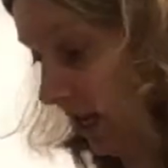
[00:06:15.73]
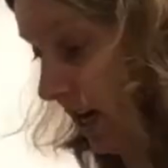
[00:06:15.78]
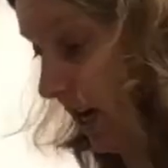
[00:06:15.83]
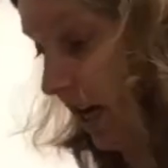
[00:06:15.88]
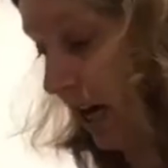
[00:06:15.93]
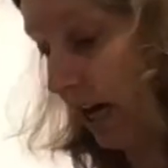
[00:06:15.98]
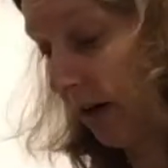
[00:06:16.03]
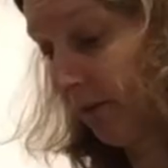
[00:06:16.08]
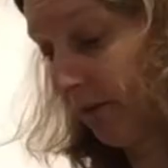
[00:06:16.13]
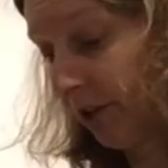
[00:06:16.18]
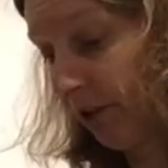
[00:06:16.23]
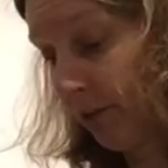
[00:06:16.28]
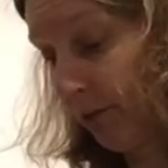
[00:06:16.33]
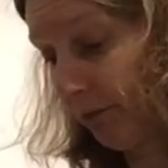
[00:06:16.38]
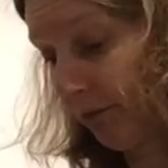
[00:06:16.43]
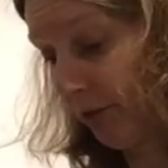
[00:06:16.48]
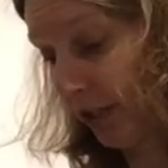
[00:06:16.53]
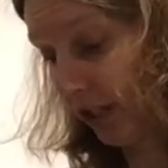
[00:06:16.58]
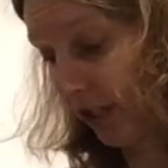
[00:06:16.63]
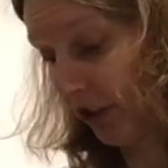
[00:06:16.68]
I'm going to
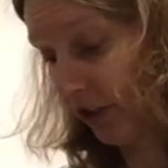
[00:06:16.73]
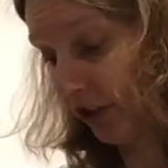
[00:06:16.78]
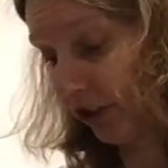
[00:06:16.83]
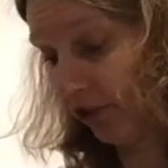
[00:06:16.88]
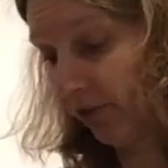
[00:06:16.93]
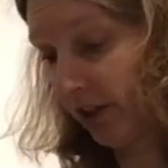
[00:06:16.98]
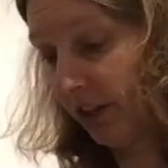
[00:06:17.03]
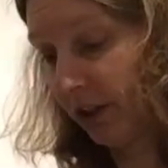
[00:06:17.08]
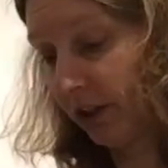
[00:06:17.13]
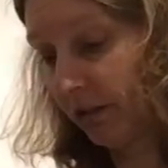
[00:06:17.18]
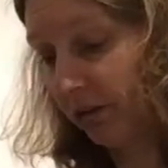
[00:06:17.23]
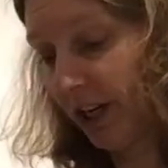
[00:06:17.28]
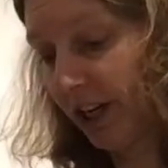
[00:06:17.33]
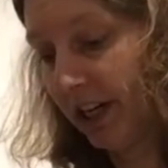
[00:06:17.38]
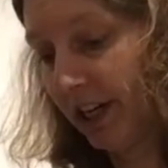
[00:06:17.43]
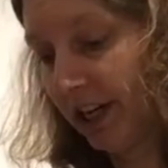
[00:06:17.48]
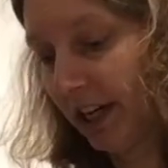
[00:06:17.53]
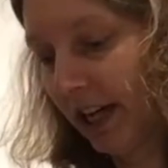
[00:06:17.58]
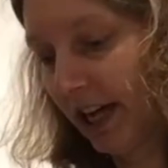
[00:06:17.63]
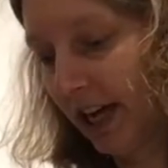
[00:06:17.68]
put it straight away
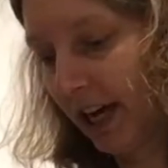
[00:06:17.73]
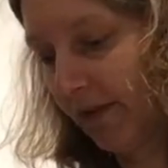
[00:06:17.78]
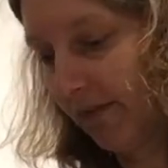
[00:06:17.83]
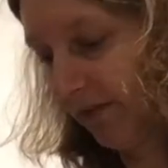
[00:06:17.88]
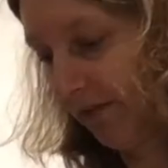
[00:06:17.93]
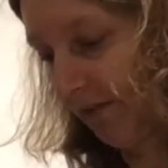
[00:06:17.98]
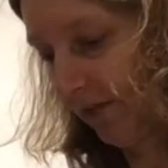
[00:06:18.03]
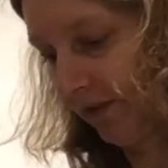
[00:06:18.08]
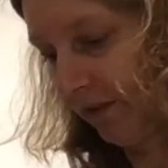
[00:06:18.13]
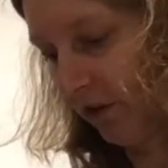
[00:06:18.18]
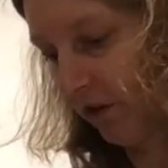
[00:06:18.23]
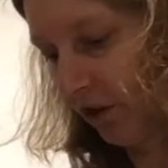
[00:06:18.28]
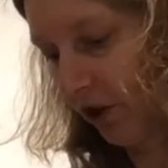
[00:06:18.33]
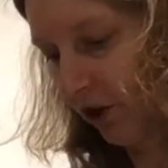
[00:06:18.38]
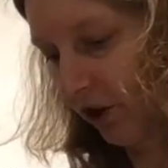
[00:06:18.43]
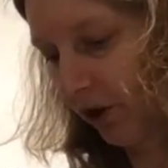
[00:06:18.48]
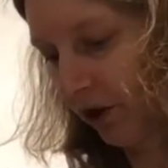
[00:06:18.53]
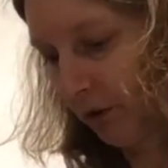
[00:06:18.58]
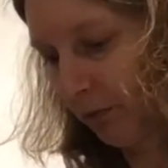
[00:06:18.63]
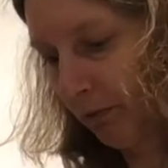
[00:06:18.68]
in there. I'm not
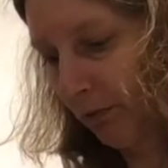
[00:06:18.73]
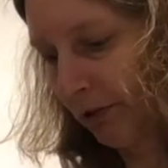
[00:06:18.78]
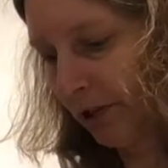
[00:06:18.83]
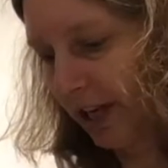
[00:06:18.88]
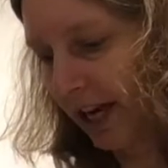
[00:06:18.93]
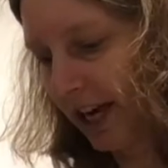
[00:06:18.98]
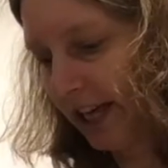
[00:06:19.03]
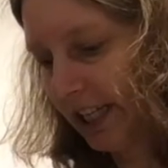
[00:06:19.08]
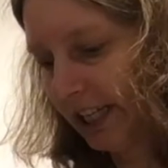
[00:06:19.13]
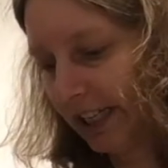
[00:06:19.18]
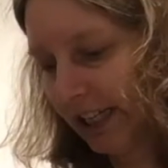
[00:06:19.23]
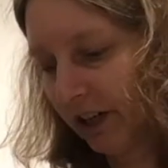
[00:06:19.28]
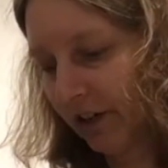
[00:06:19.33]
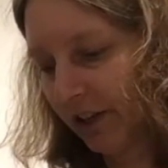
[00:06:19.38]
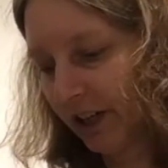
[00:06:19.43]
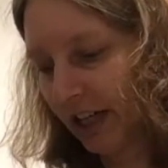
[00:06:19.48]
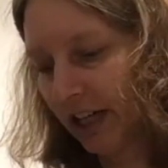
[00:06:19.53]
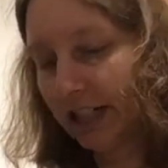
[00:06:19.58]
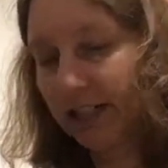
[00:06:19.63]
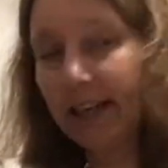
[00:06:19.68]
going to put anything on
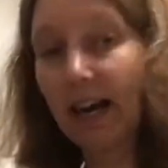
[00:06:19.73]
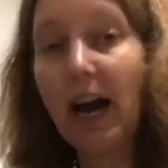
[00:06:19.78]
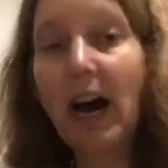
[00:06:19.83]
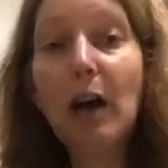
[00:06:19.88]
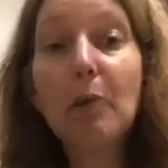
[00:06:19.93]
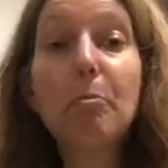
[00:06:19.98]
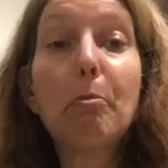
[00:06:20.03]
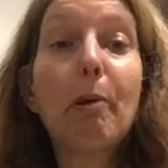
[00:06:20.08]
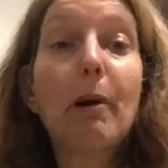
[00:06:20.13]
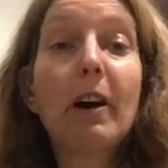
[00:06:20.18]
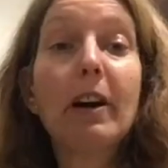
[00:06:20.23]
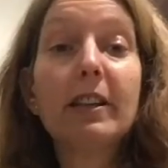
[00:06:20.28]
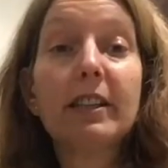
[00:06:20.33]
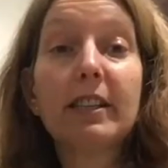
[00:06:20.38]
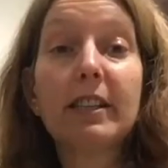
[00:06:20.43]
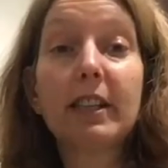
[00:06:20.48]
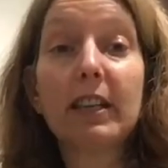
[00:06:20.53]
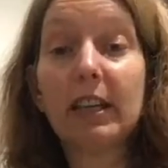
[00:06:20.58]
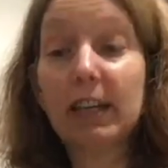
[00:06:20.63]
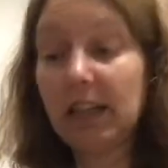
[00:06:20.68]
it. I
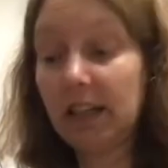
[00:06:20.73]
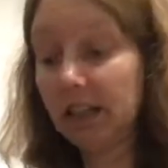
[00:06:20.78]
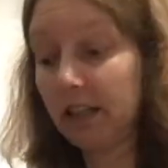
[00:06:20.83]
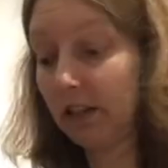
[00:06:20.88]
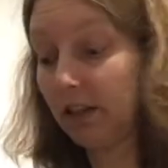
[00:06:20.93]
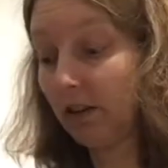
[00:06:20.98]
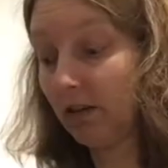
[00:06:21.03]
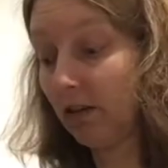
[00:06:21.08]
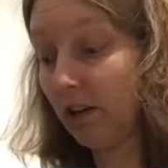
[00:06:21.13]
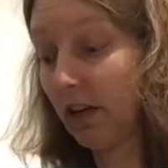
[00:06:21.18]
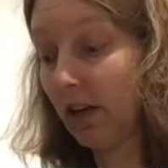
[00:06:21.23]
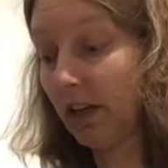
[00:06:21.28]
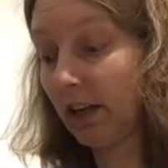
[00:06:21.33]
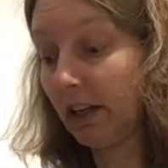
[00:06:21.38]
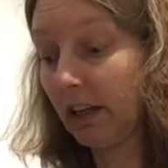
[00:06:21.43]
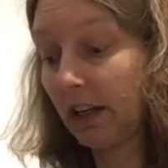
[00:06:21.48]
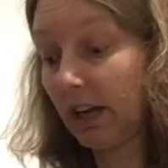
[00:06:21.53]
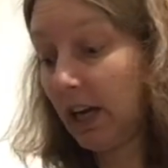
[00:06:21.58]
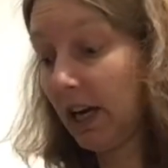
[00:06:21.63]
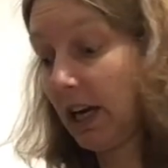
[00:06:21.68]
personally don't
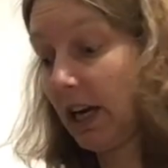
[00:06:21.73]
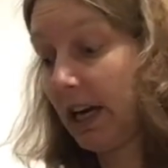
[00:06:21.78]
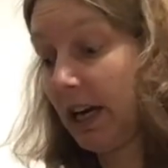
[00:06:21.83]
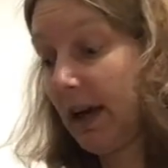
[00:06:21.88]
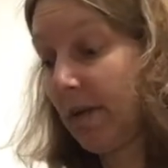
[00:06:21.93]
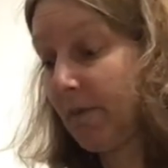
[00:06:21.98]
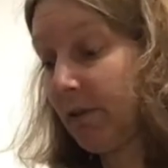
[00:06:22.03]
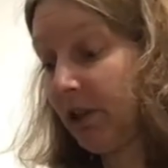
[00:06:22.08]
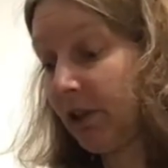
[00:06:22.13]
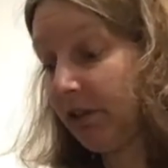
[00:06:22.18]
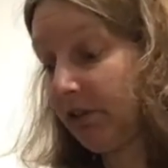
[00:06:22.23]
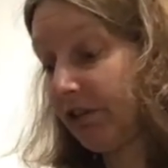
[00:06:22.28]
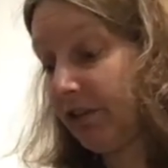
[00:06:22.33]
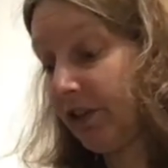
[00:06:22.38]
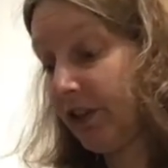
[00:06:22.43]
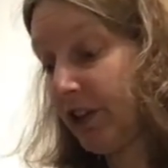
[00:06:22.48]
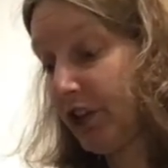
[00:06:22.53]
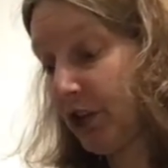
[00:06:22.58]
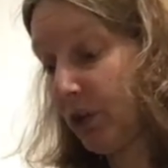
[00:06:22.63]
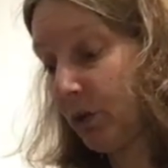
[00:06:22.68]
like a lemon on
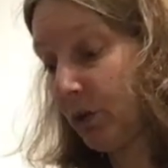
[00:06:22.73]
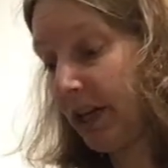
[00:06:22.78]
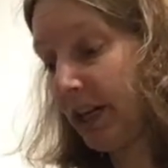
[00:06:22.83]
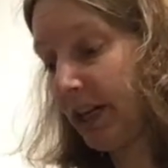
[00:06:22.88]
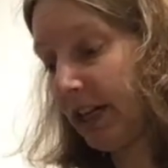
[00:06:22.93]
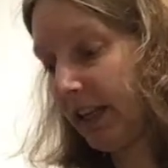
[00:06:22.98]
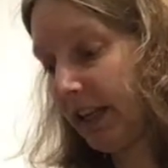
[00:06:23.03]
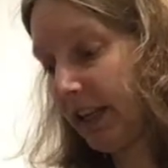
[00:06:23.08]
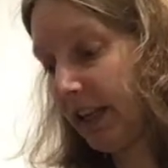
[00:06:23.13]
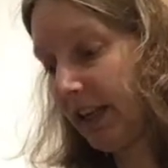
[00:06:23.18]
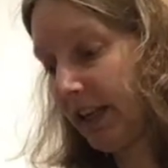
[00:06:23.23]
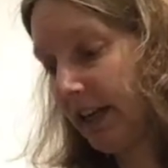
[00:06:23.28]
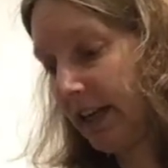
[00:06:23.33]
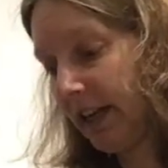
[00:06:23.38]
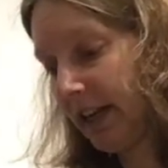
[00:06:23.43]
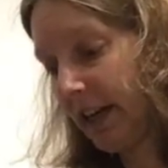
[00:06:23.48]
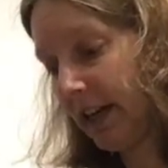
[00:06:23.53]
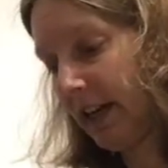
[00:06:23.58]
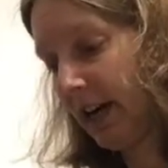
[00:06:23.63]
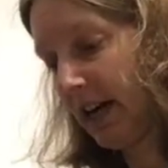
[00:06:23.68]
fish or anything.
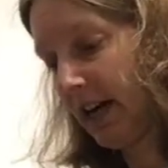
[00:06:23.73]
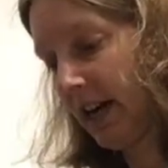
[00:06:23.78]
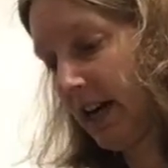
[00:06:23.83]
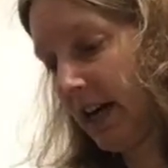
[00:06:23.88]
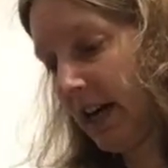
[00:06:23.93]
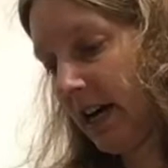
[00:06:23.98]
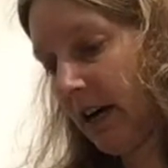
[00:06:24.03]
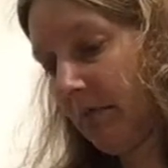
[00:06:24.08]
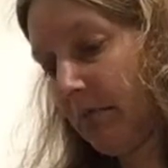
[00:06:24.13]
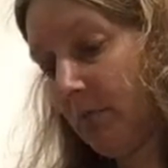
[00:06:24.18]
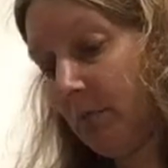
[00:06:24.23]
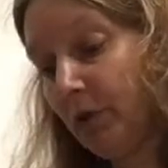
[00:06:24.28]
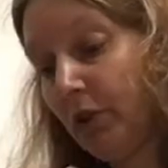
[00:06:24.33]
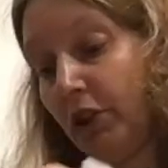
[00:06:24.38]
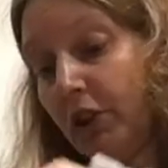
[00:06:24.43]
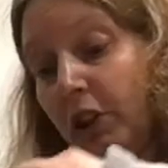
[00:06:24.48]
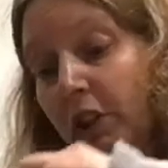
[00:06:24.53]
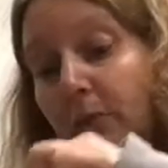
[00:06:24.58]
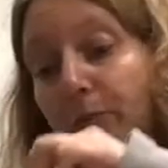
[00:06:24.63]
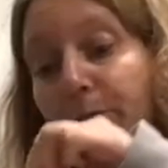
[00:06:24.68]
You're
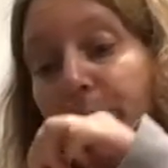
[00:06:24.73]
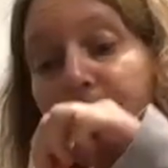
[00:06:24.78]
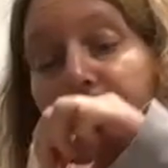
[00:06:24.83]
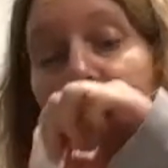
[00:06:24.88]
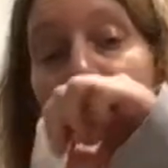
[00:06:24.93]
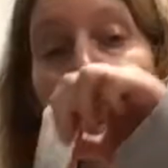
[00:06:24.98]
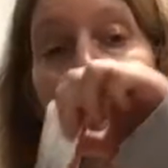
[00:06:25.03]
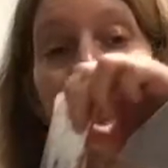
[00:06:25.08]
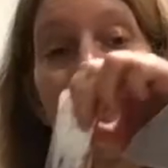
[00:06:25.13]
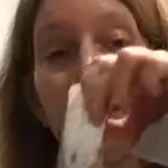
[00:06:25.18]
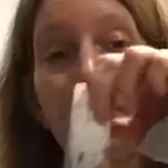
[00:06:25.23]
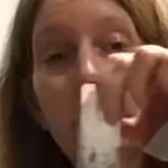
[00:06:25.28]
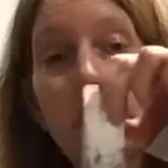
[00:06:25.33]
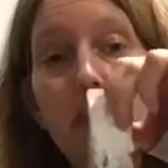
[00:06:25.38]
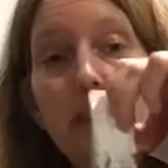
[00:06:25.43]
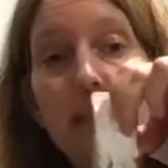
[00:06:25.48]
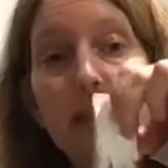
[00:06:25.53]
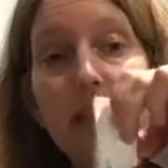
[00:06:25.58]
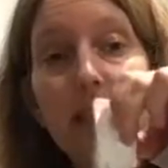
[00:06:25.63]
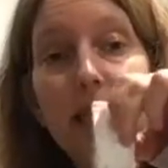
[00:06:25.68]
going to put it with the
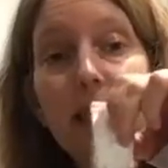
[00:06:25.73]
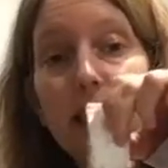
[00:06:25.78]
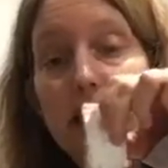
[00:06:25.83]
skin